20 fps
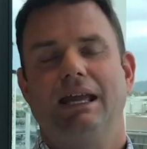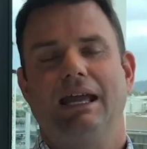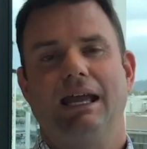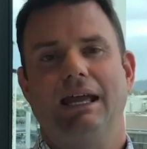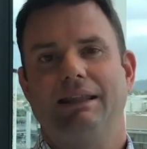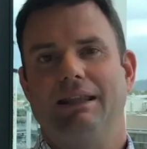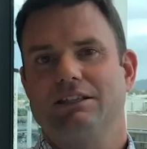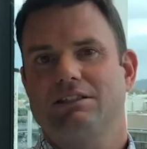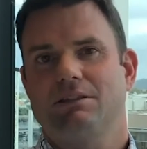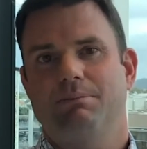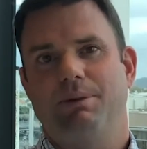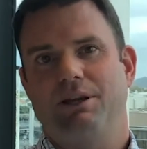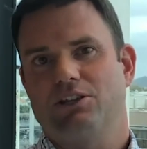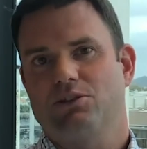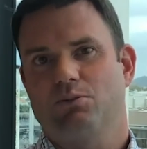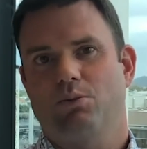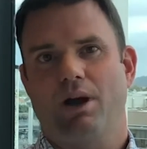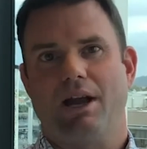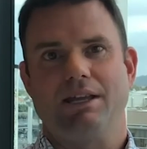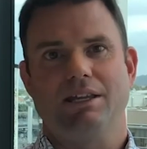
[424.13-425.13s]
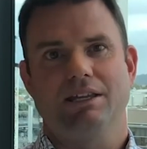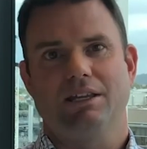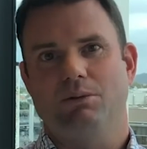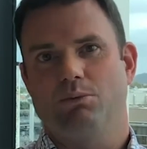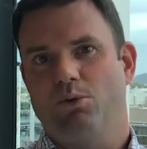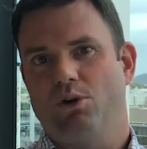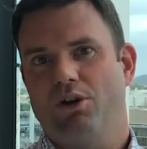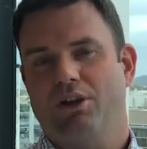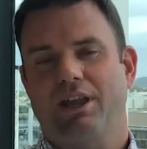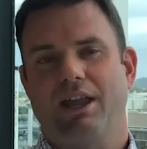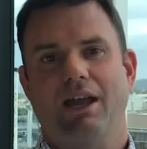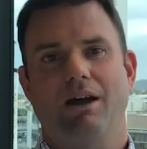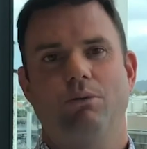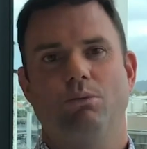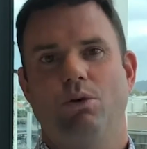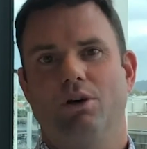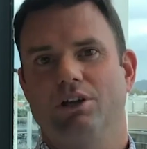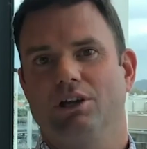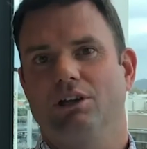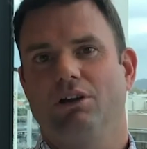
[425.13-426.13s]
and that's the best way you can work out
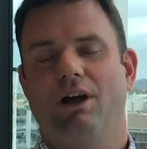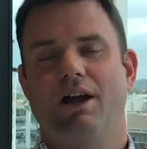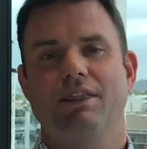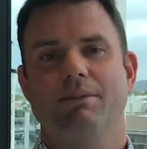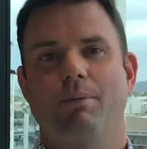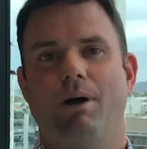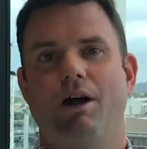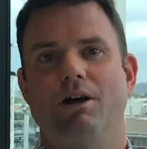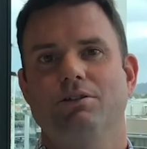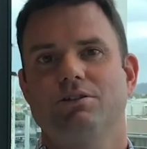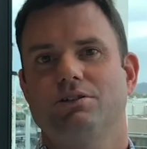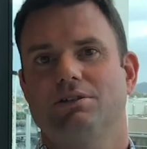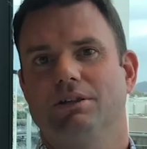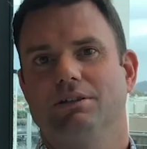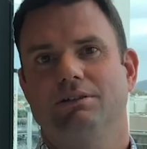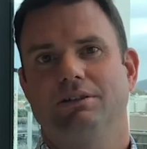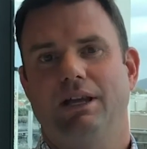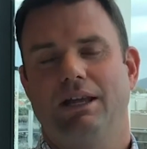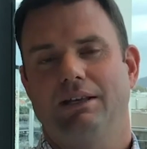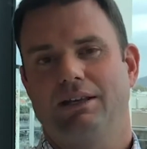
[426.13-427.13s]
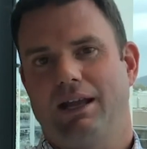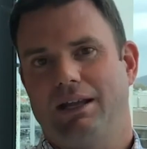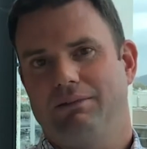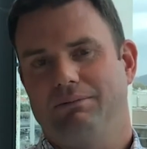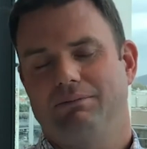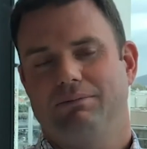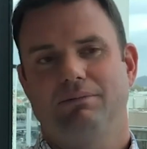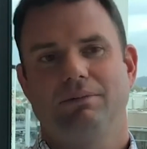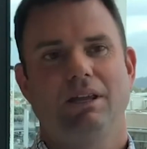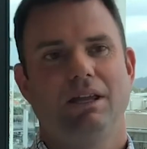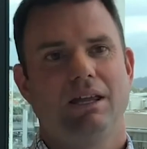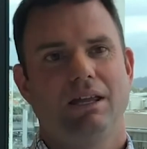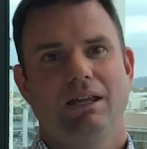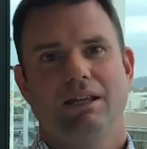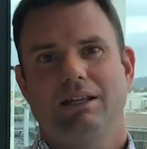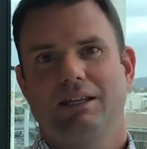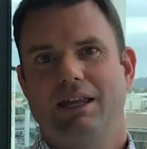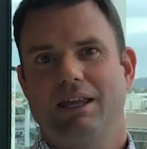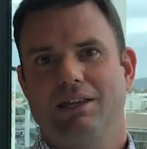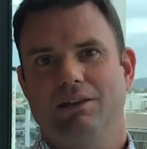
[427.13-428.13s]
what you like most and, and, and
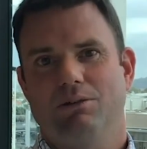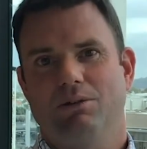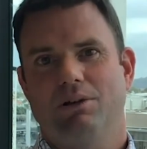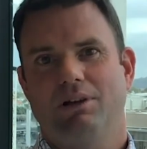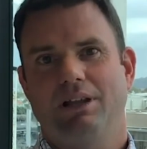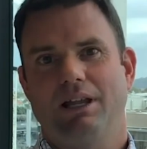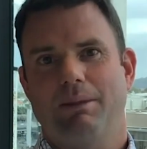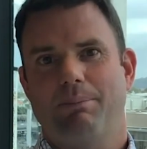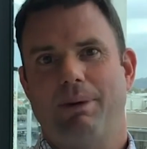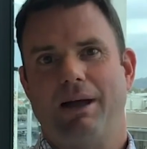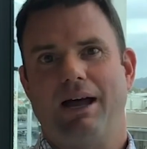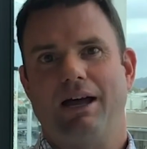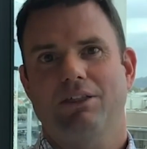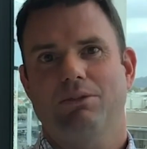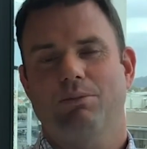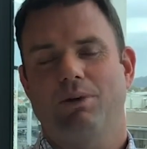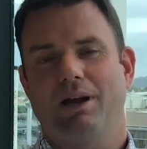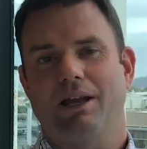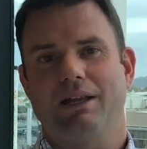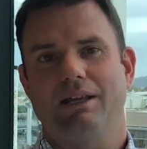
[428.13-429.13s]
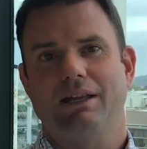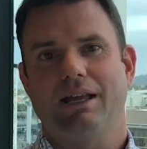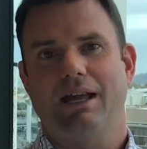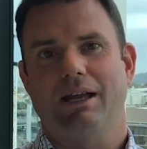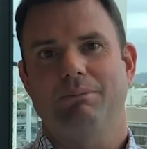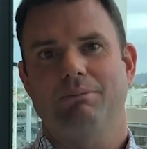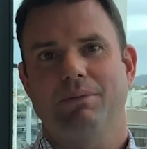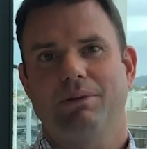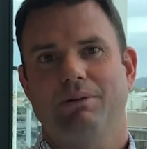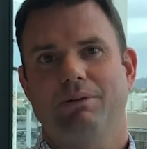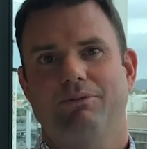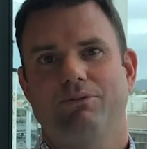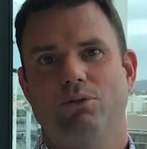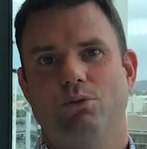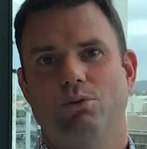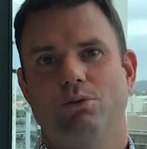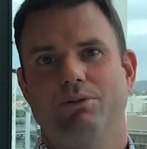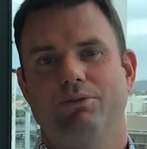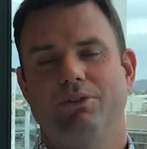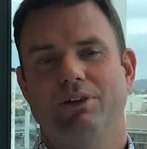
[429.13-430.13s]
get your clear pathway um,
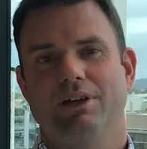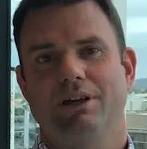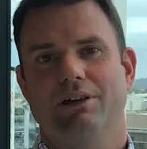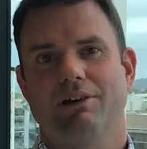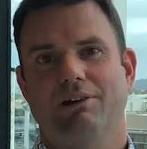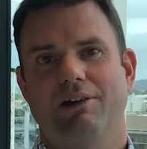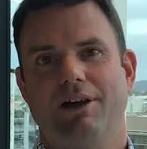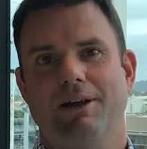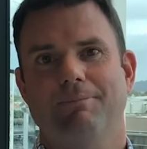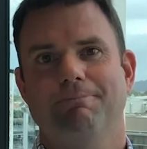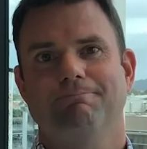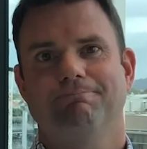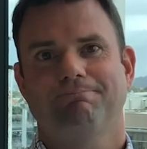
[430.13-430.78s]
forward for your career.